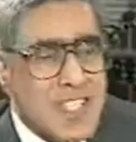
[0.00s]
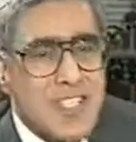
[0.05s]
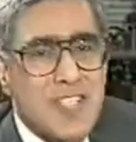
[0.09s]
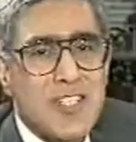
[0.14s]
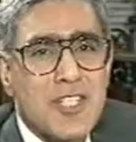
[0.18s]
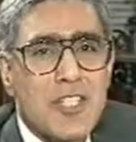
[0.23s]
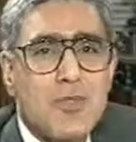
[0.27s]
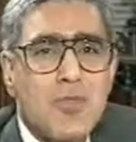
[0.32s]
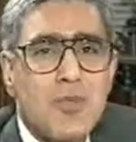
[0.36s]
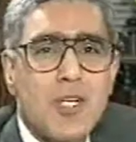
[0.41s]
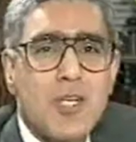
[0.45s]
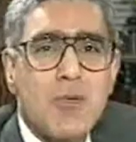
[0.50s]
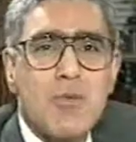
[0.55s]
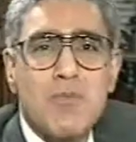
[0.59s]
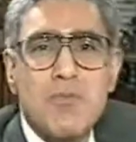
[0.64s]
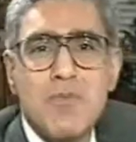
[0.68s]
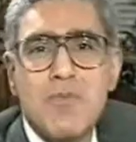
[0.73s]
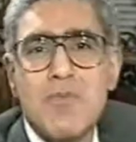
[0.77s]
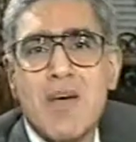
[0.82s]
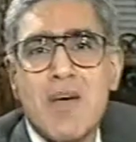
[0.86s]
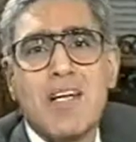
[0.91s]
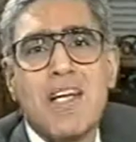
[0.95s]
That's it this week.
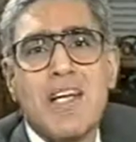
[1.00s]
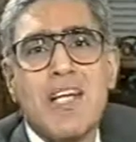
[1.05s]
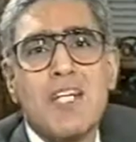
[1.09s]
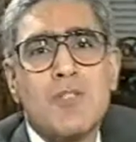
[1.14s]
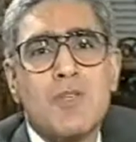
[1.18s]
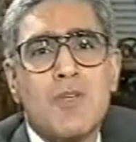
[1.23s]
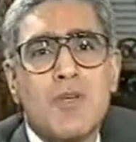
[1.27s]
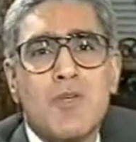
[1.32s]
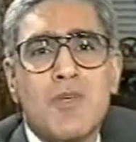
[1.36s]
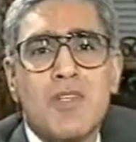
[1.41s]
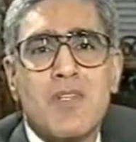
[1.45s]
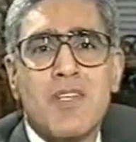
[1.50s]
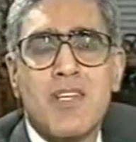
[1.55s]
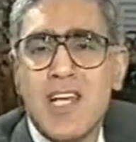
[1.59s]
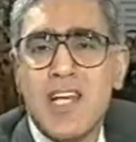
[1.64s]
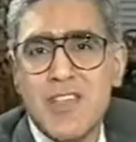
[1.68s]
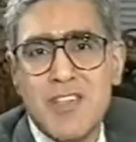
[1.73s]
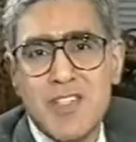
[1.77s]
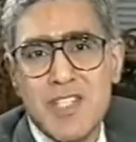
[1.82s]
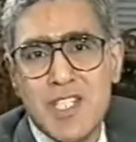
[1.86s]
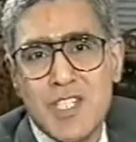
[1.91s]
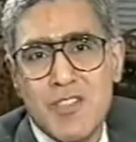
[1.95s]
We'll be back next week with
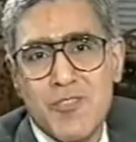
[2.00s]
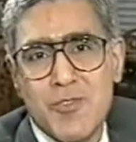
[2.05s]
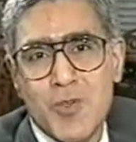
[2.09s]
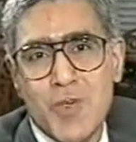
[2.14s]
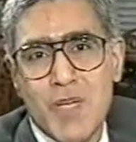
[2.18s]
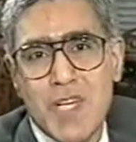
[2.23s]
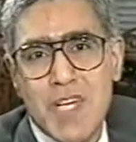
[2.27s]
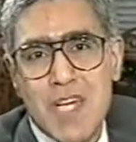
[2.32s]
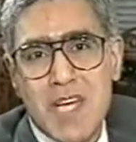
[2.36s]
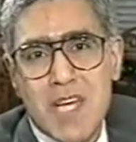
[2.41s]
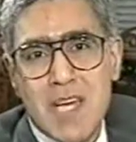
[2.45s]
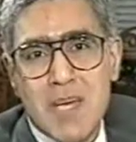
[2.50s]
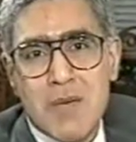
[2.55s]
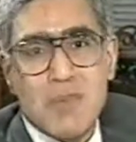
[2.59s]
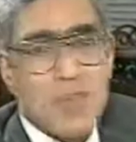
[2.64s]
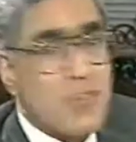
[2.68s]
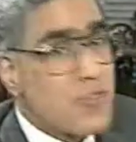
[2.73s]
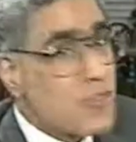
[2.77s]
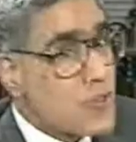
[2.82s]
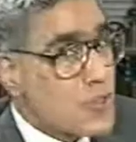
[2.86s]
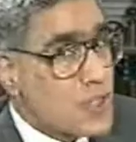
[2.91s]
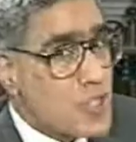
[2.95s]
another interviewee.
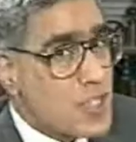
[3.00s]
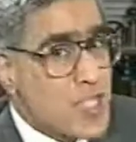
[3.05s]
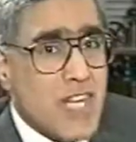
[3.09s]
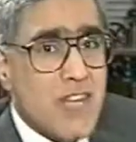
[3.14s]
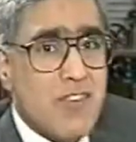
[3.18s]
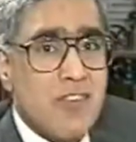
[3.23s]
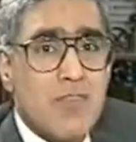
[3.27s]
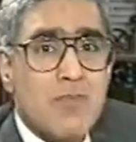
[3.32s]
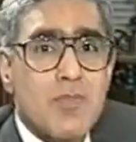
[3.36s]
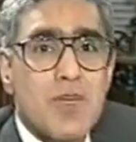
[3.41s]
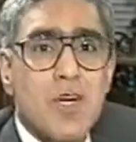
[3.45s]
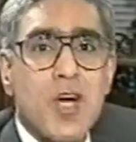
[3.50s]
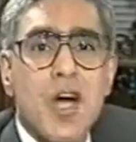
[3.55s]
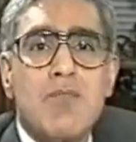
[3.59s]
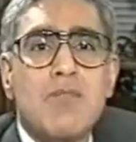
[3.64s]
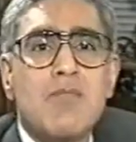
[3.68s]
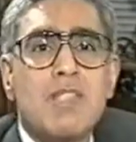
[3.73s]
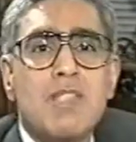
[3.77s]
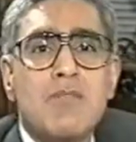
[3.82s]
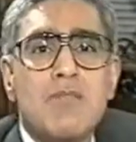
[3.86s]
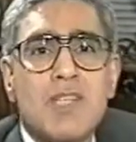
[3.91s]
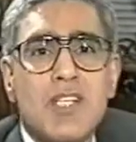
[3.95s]
But for today, from the
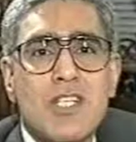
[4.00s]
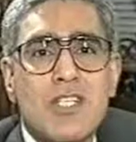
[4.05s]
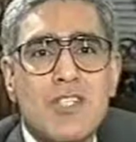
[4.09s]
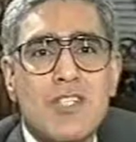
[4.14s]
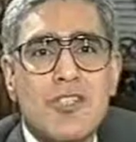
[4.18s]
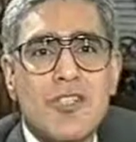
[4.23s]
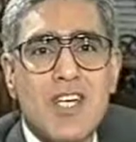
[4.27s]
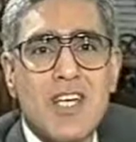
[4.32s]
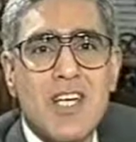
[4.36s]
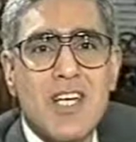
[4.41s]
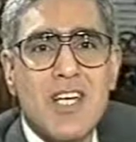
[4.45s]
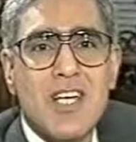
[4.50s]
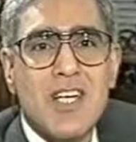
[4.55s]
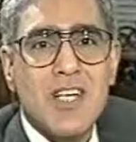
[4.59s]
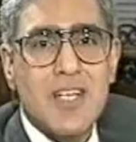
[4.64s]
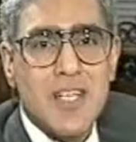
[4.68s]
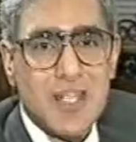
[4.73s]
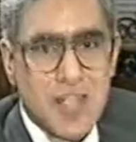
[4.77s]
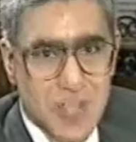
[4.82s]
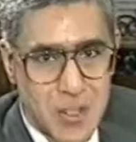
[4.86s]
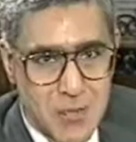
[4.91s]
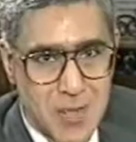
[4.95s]
Commerce Ministry,
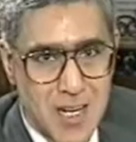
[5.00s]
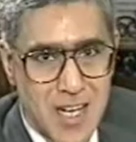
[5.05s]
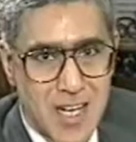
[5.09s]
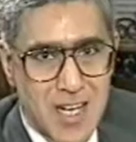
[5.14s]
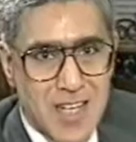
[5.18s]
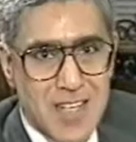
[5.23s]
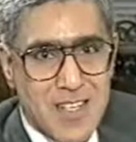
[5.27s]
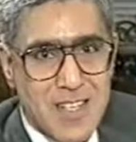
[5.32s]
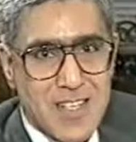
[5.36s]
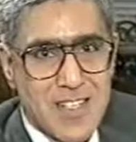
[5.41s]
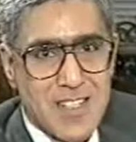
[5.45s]
goodbye.